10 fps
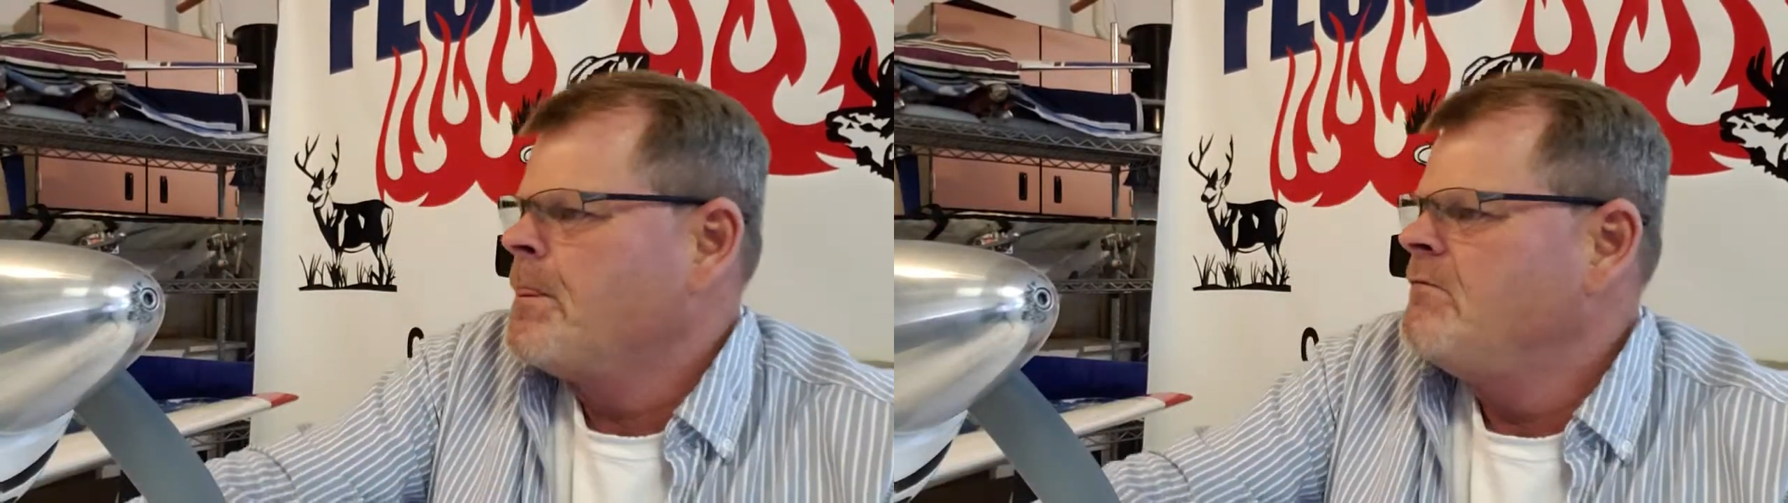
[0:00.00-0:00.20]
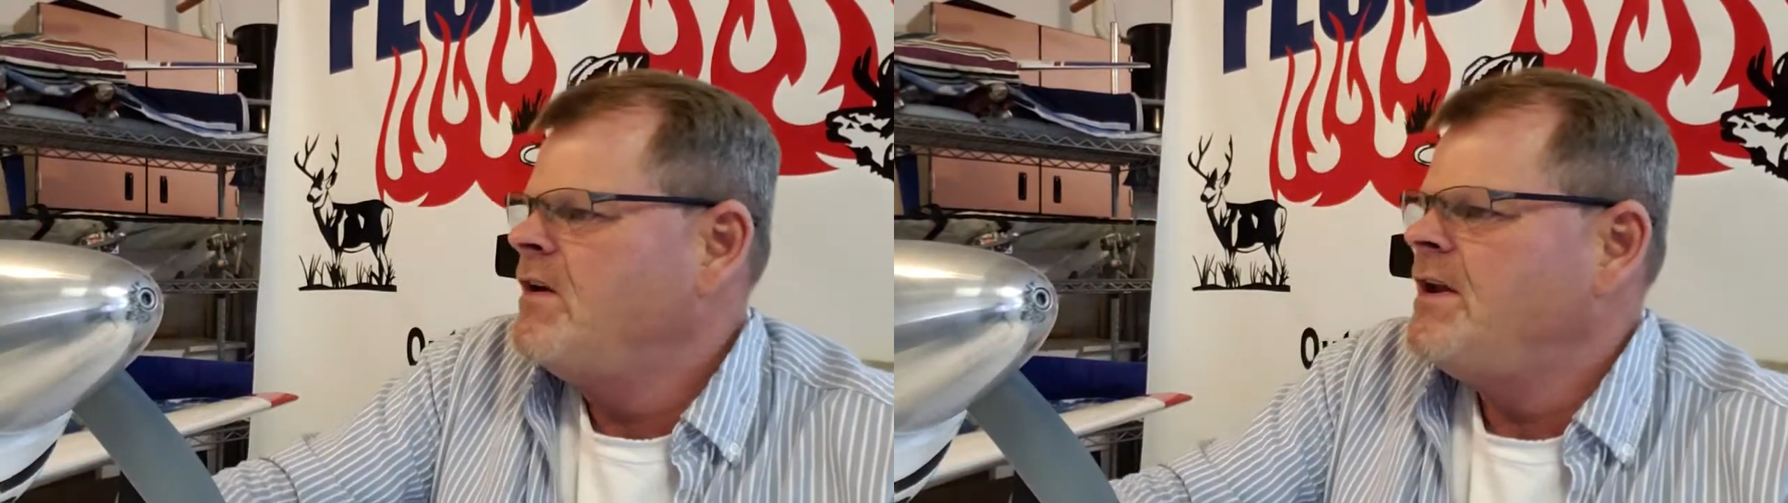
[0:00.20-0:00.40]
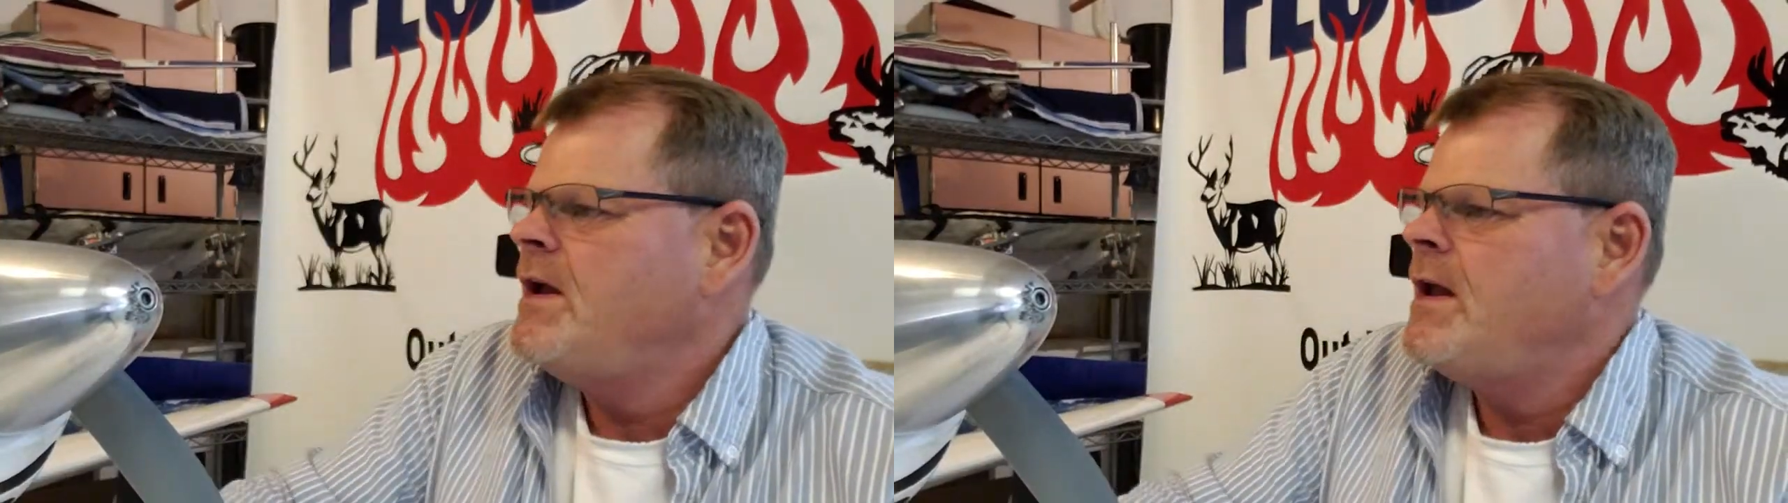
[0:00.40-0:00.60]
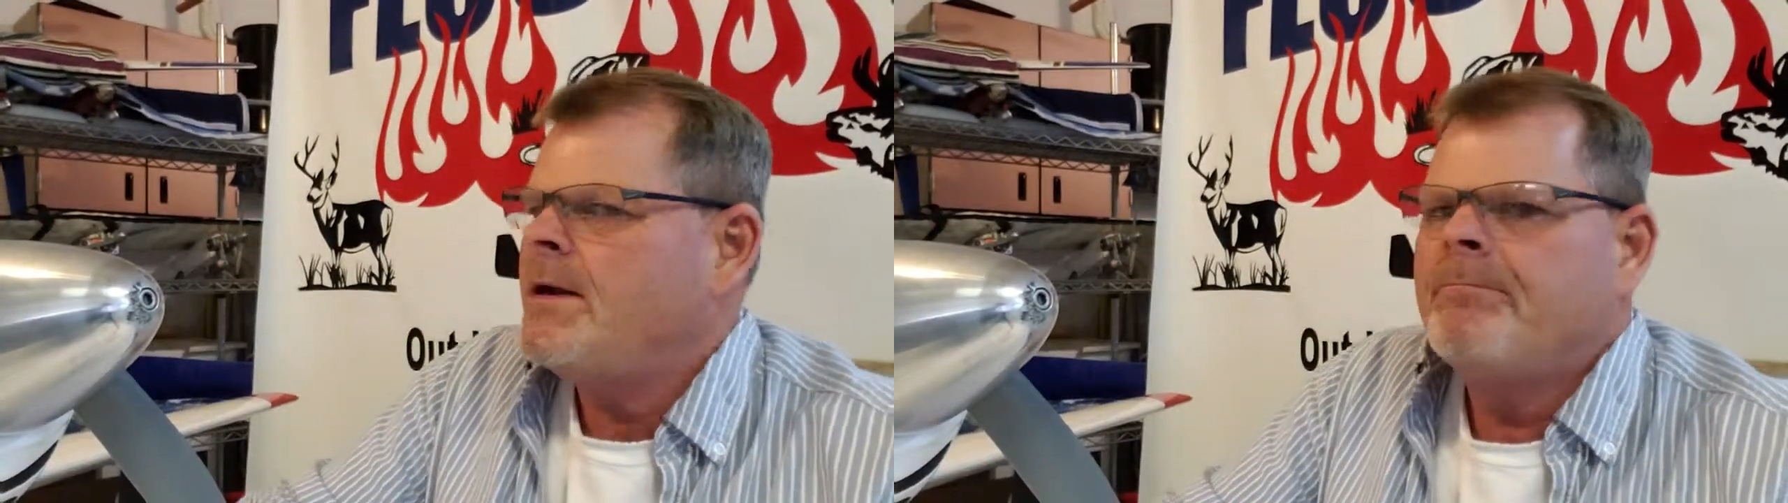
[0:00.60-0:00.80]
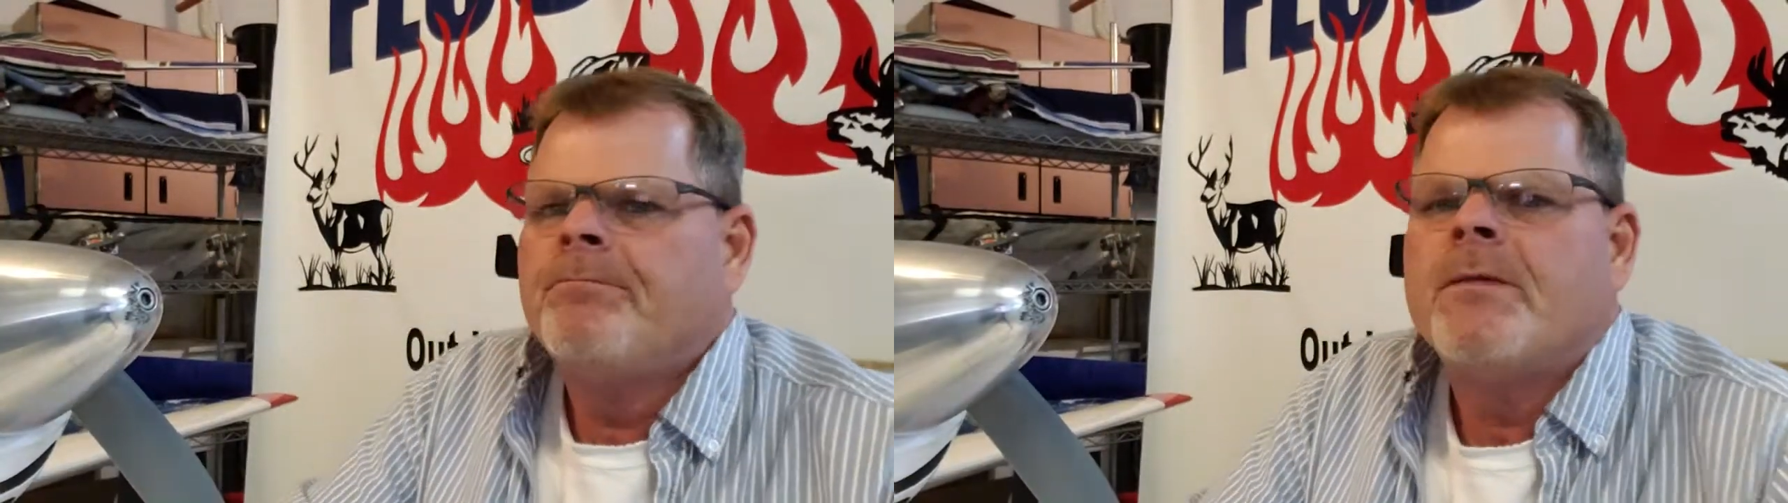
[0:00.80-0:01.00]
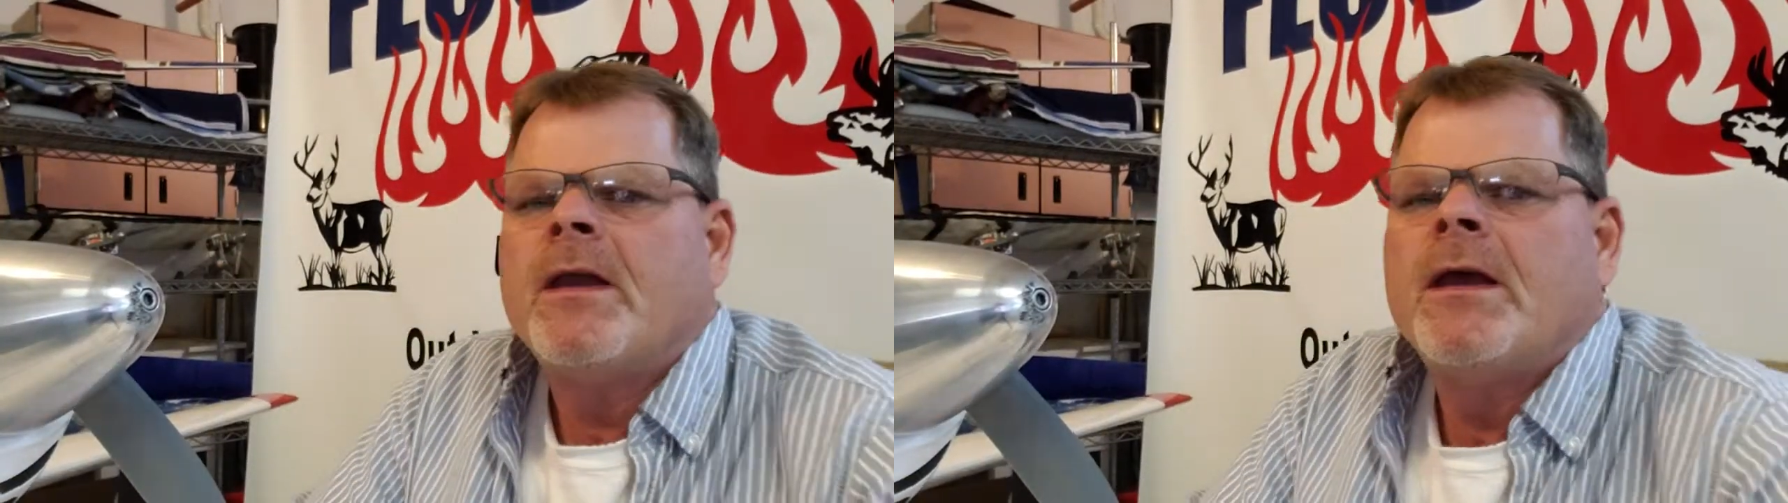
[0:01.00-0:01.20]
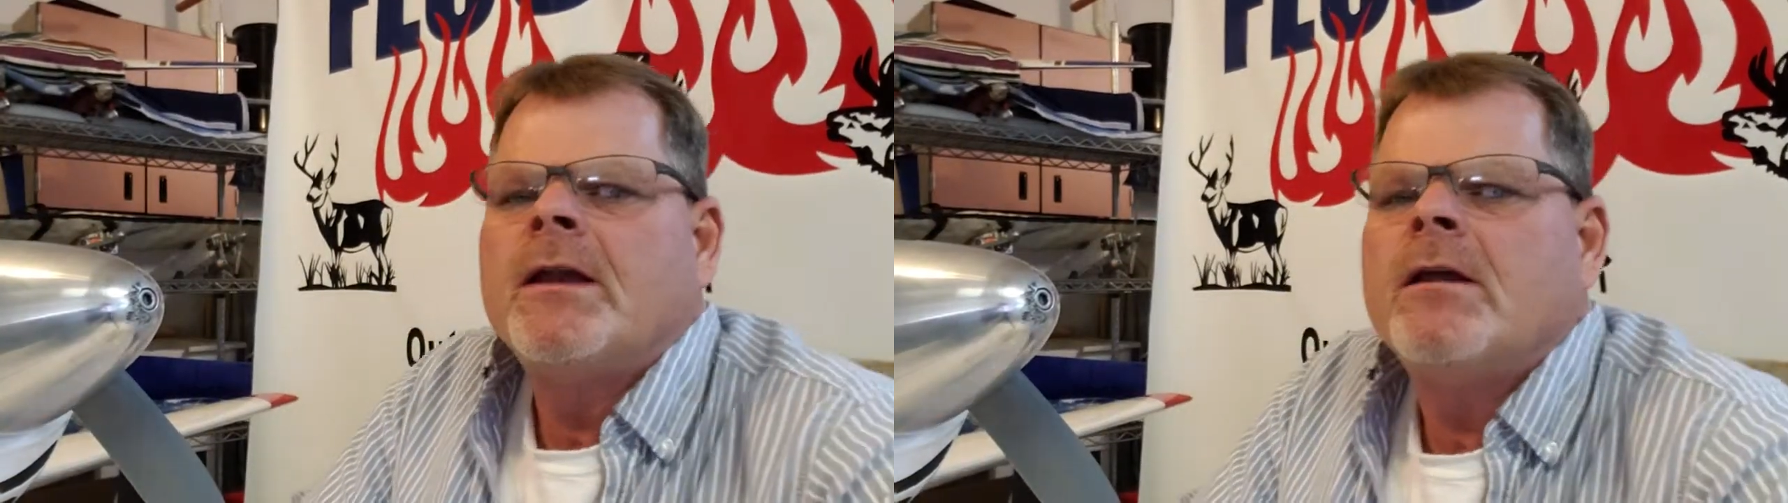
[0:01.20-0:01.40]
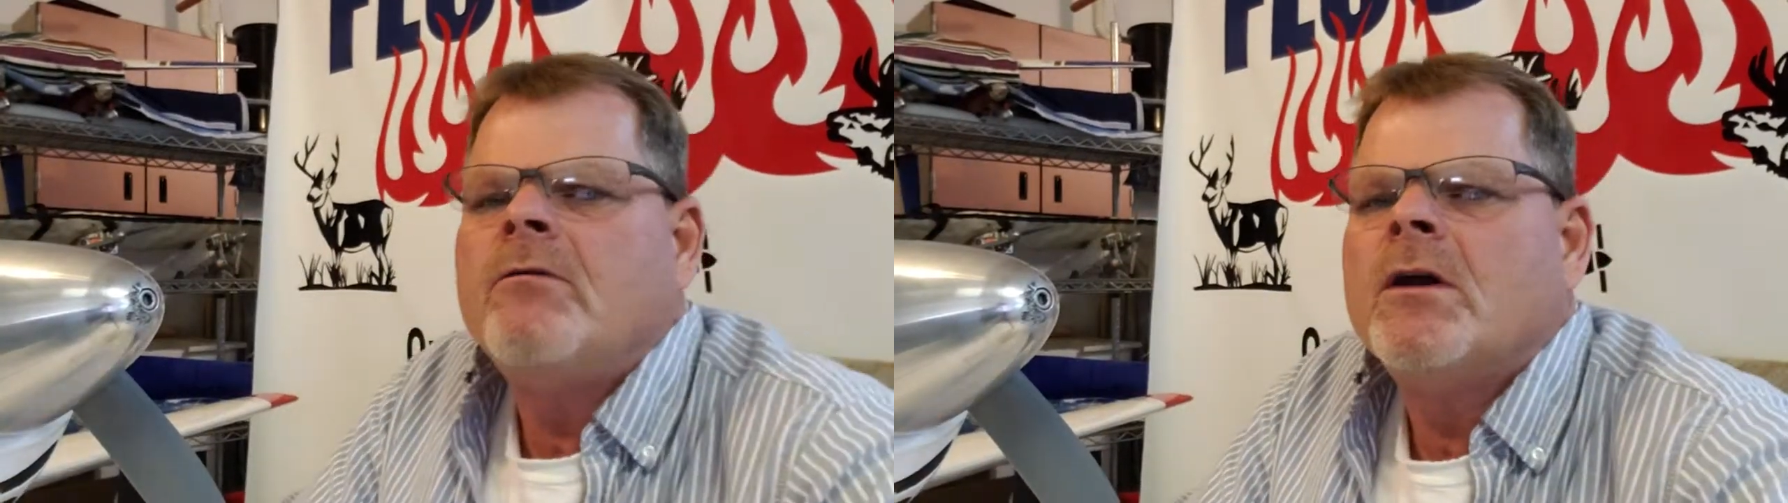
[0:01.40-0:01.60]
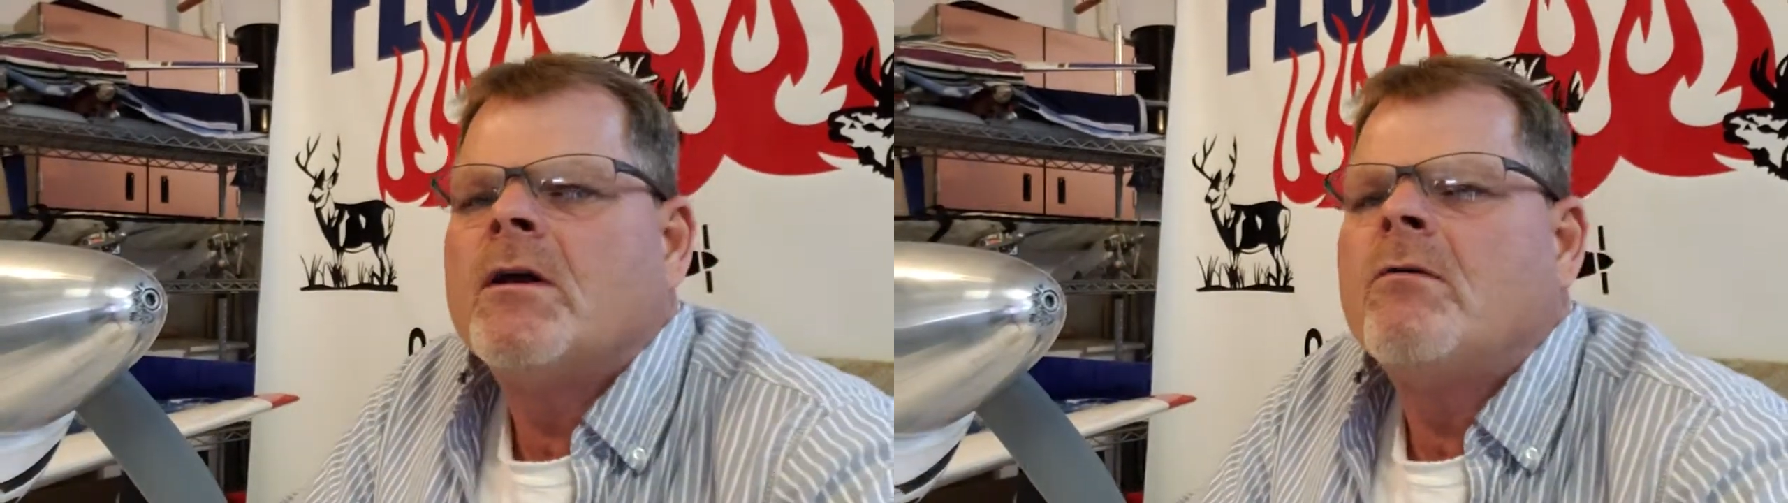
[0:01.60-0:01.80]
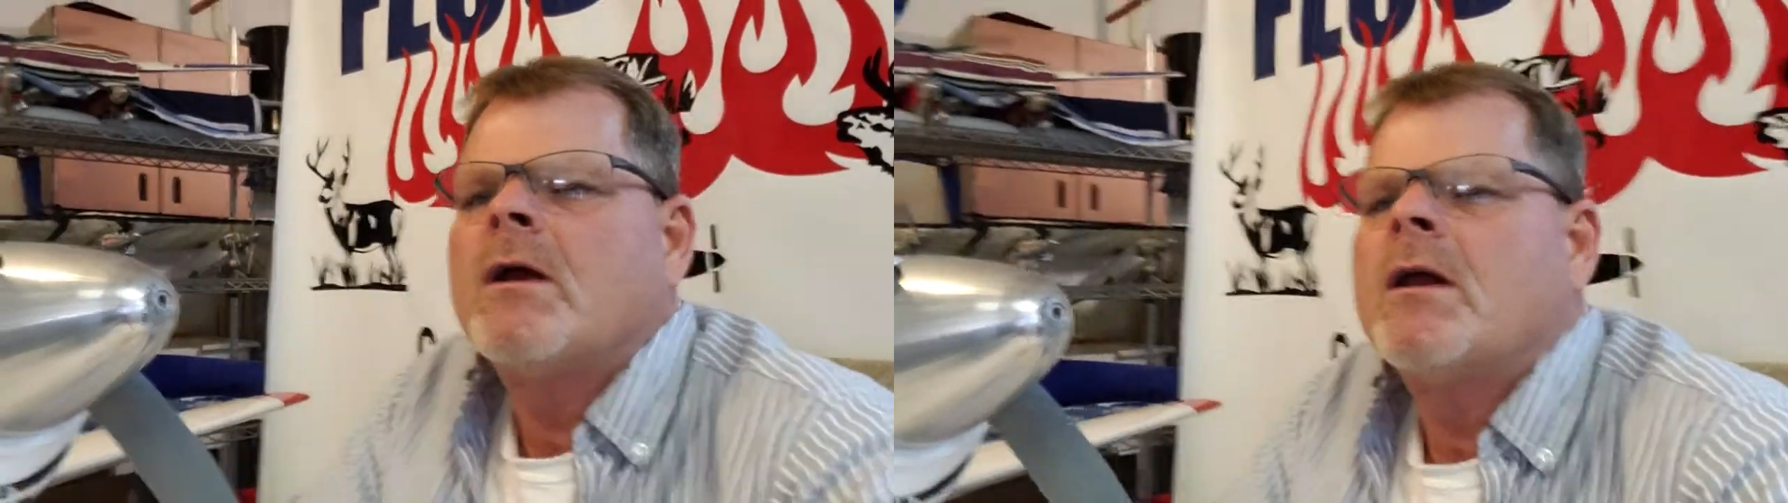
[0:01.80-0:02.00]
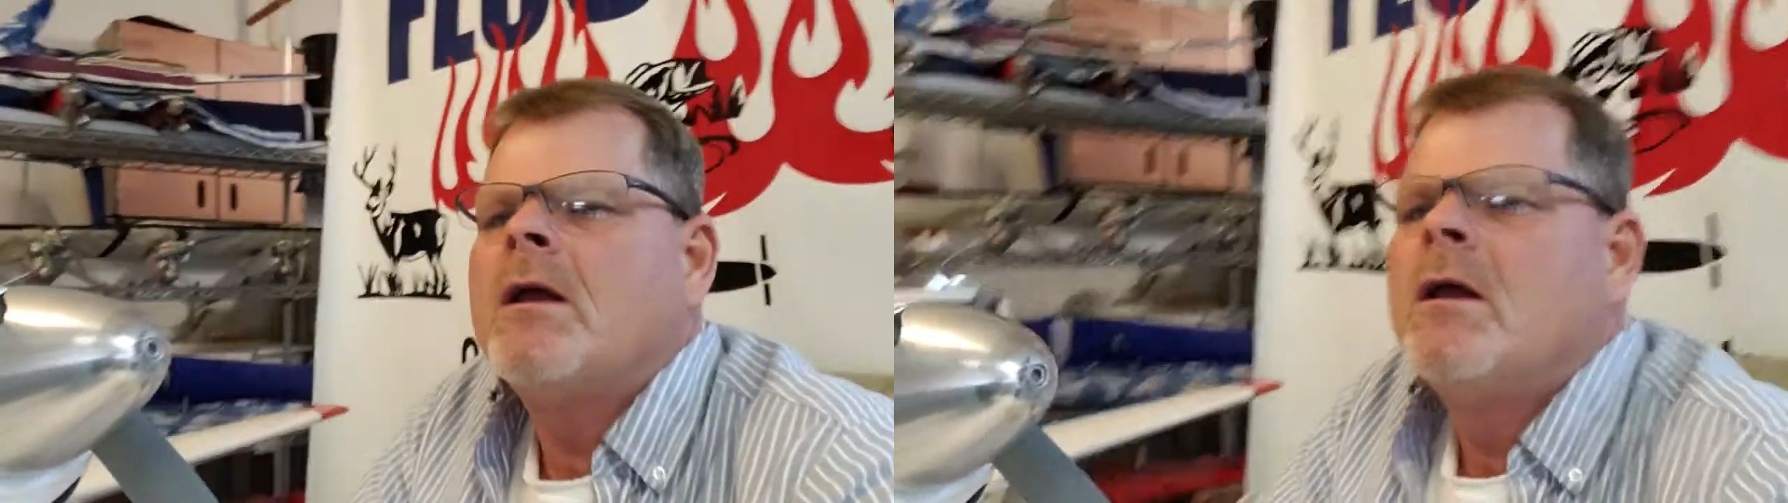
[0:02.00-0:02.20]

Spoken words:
Vendetta, and give you a quick